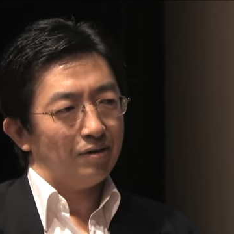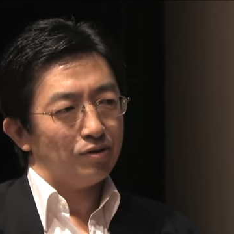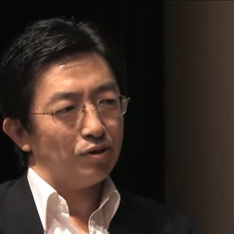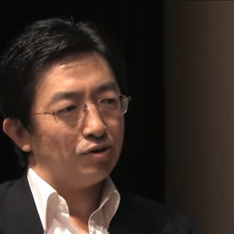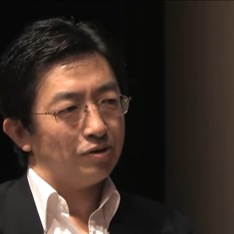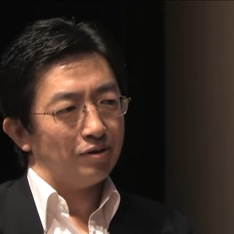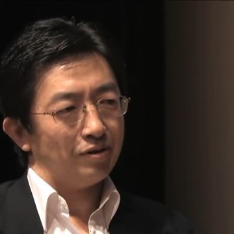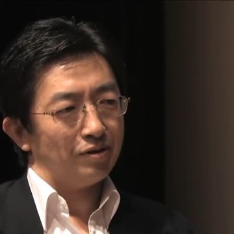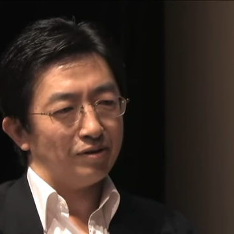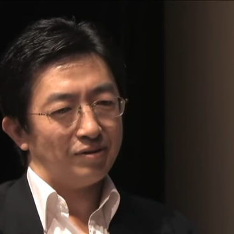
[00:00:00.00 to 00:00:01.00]
such
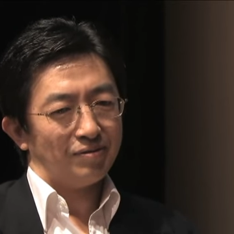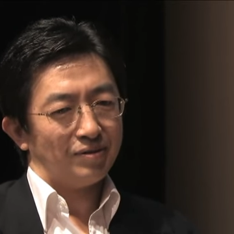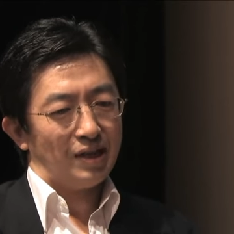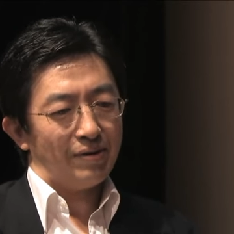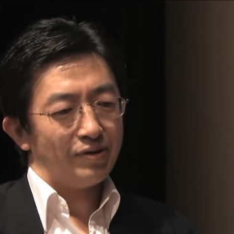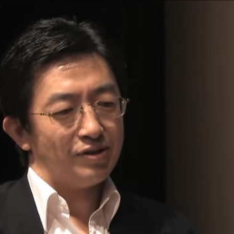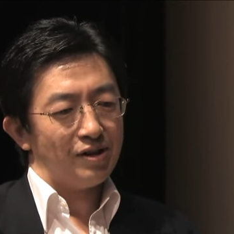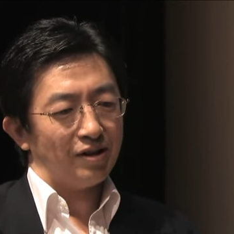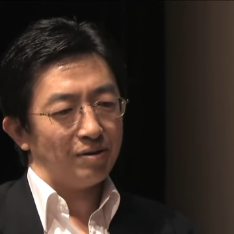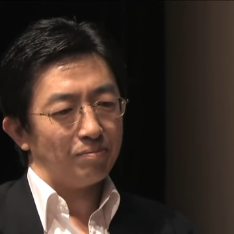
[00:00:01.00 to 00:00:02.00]
a
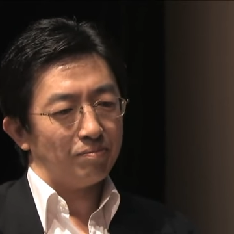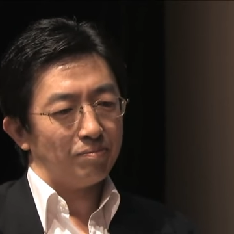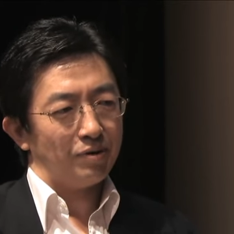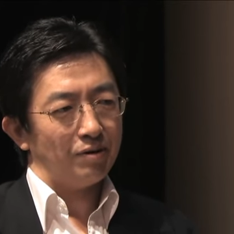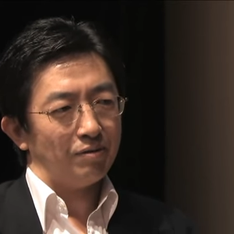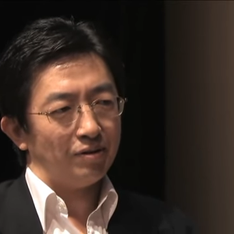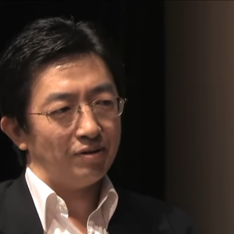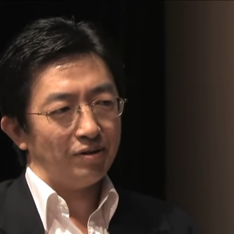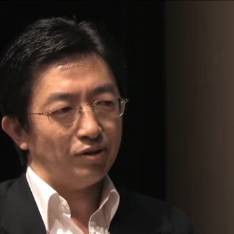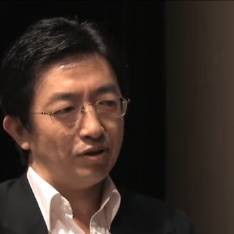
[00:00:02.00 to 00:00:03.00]
devastating period
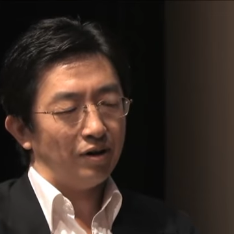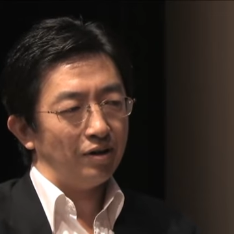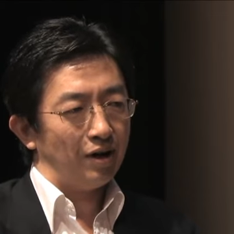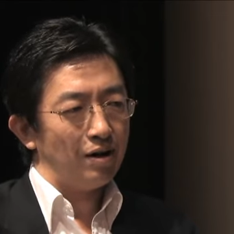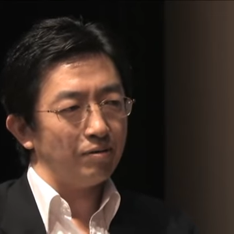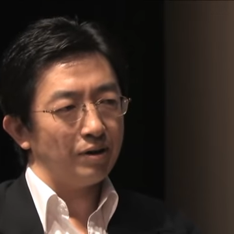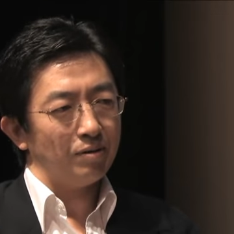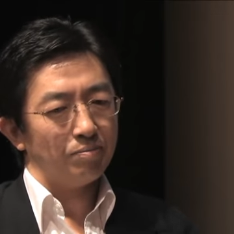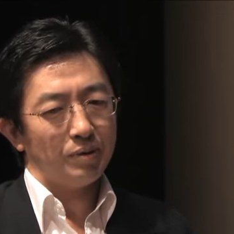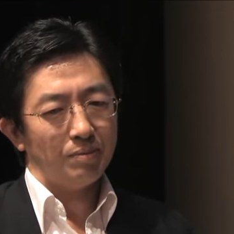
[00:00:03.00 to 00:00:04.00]
in China, how
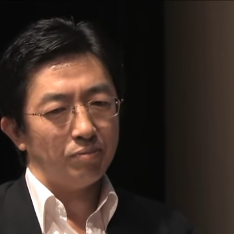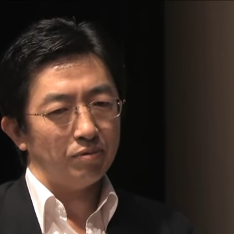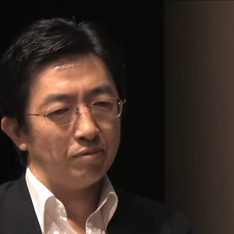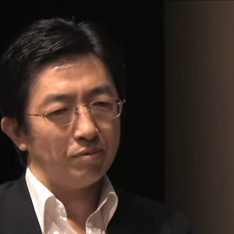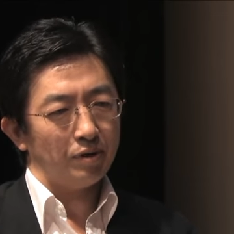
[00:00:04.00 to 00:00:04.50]
can people